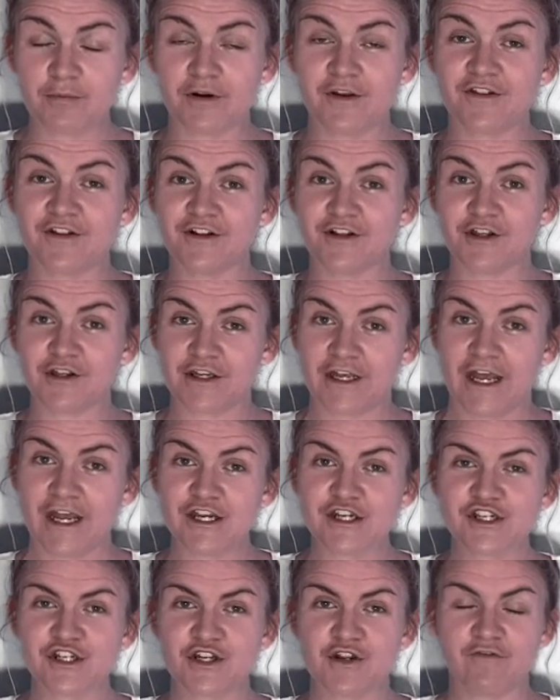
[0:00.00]
the
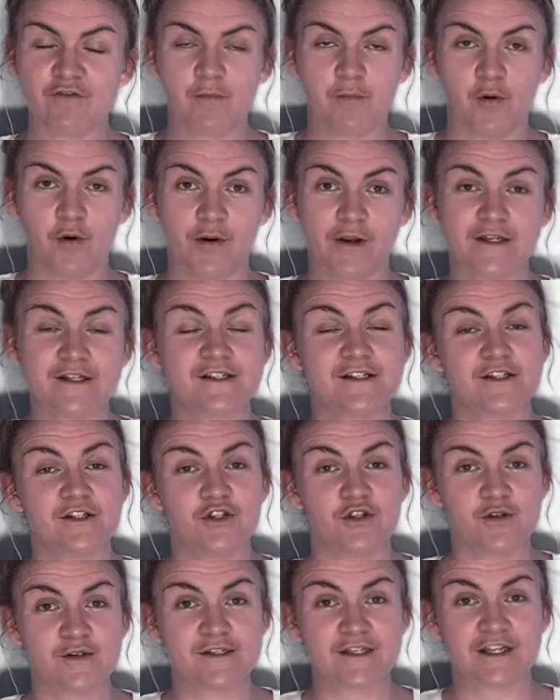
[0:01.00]
location of a point
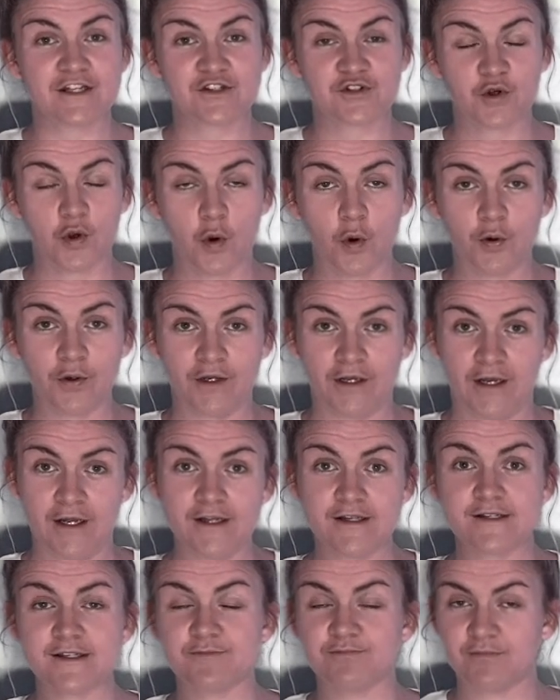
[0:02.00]
using its
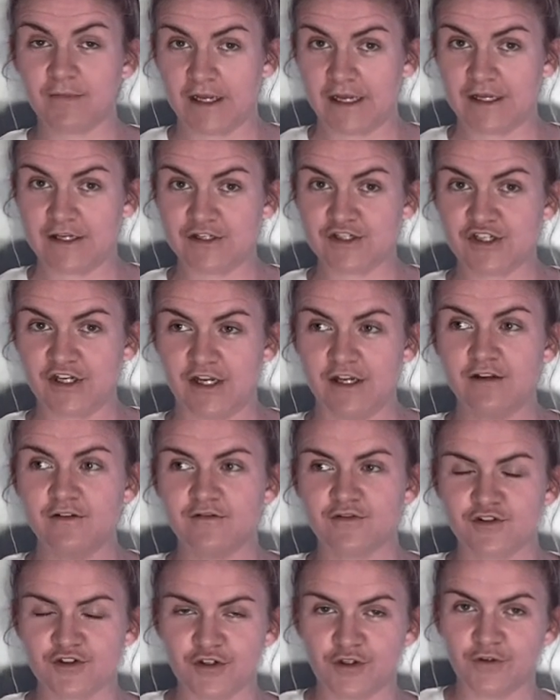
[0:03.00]
coordinates, e.g.
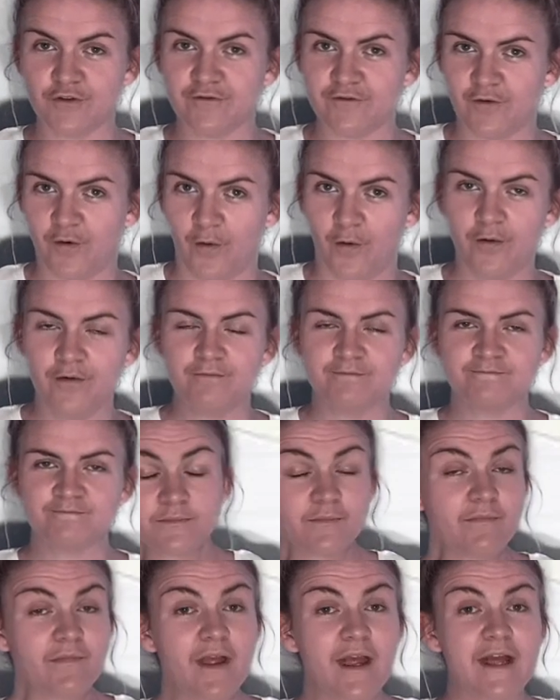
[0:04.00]
2, 4,
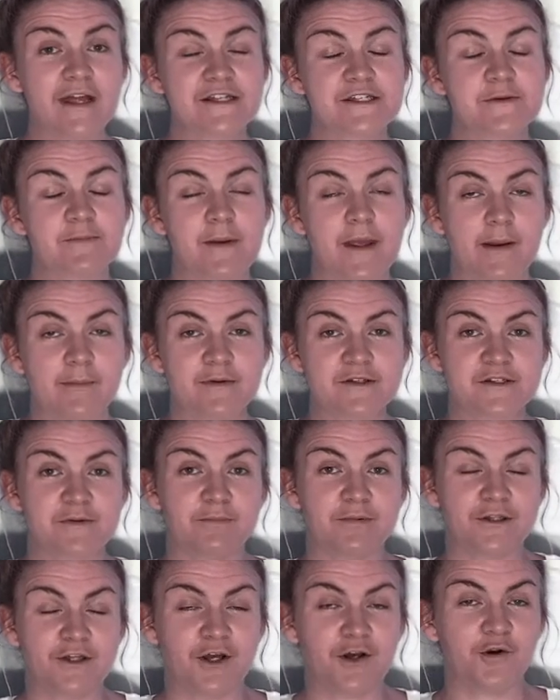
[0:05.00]
and to be able to
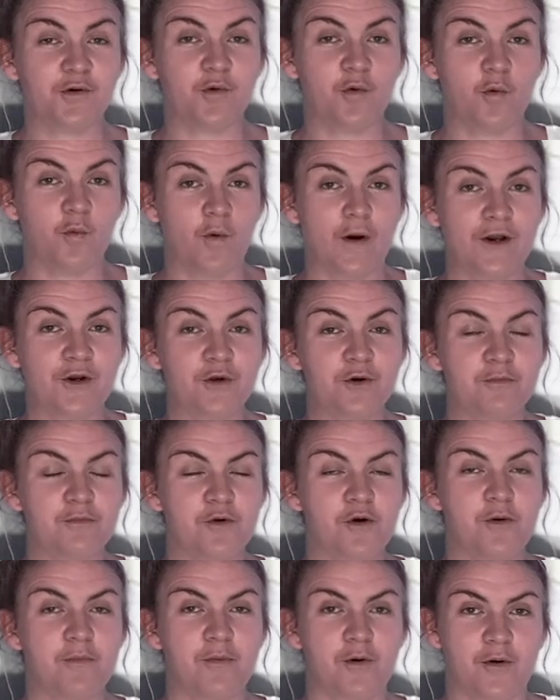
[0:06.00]
plot one or
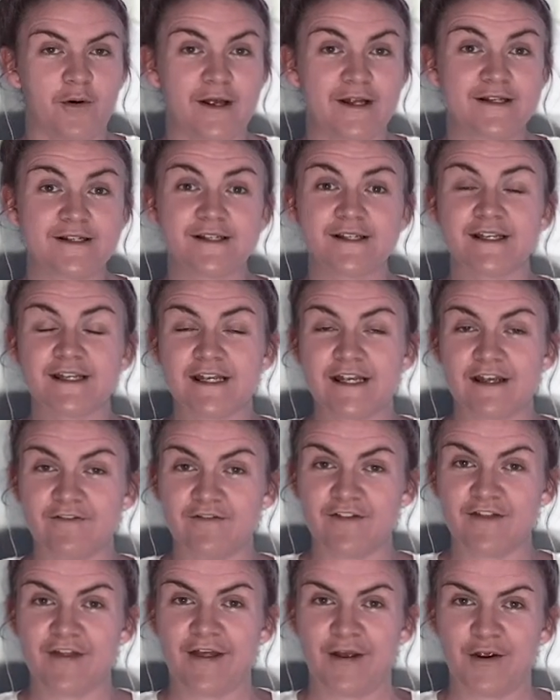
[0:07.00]
more points given
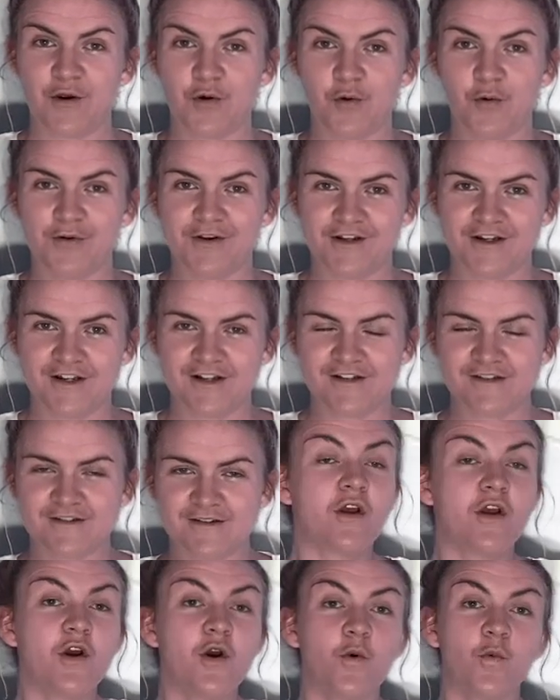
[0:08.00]
their coordinates.
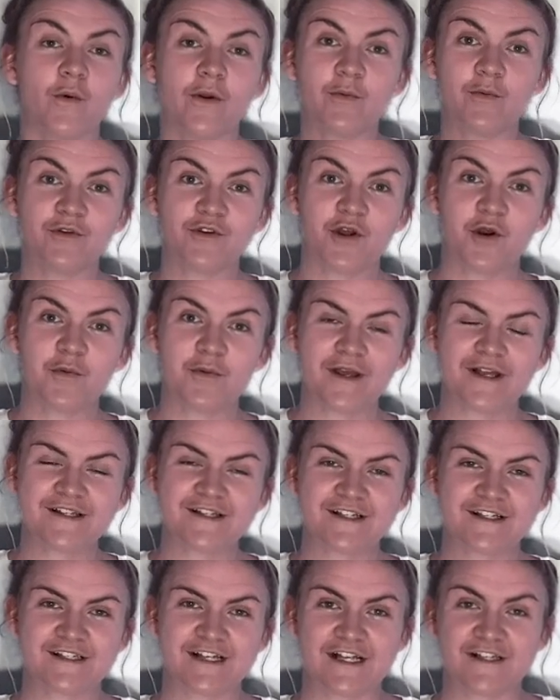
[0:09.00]
We will know we are
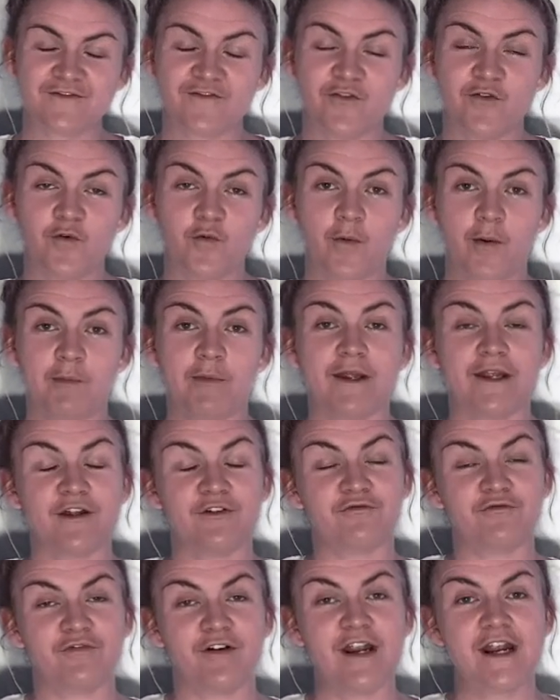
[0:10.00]
successful when we can
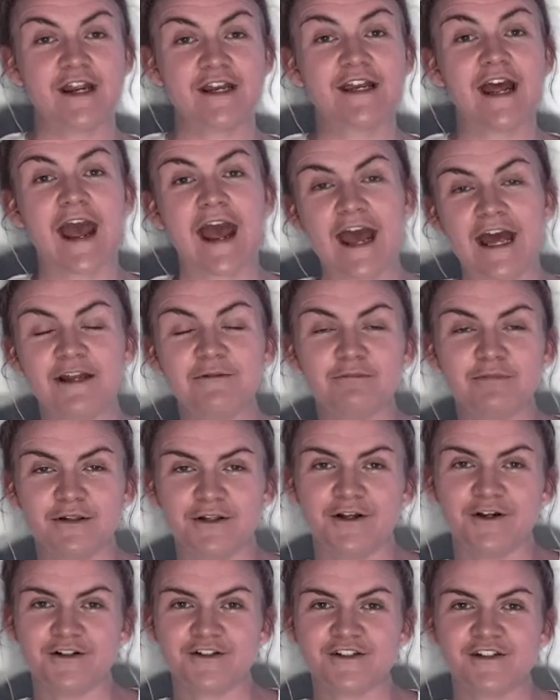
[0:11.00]
read and
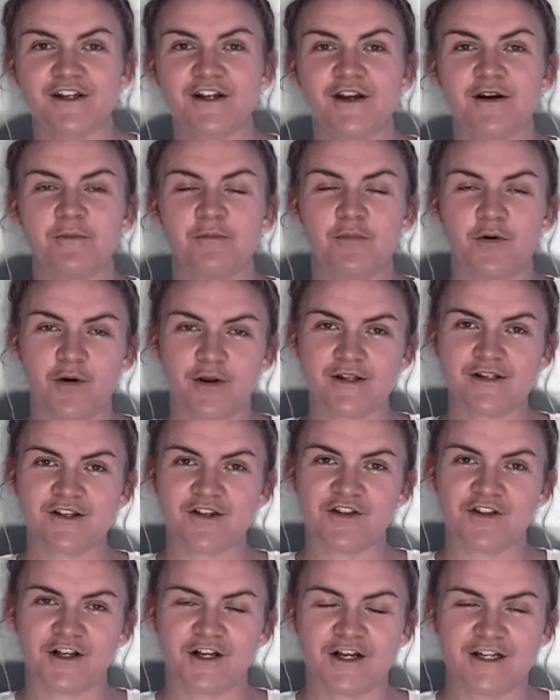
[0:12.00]
plot points on the
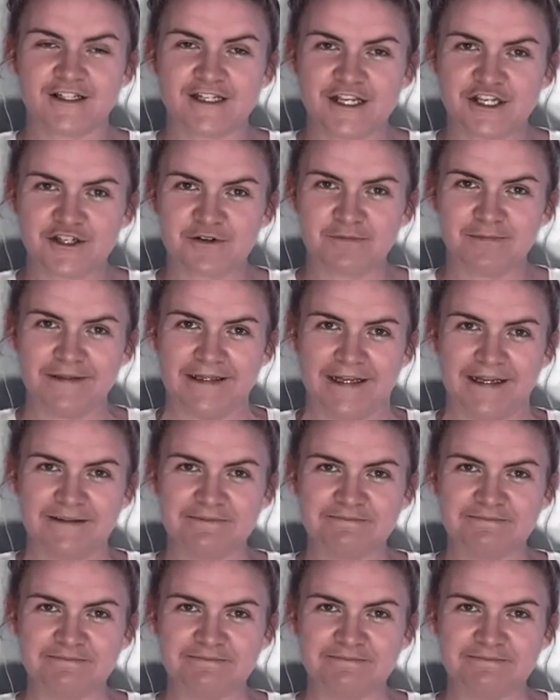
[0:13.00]
Cartesian plane.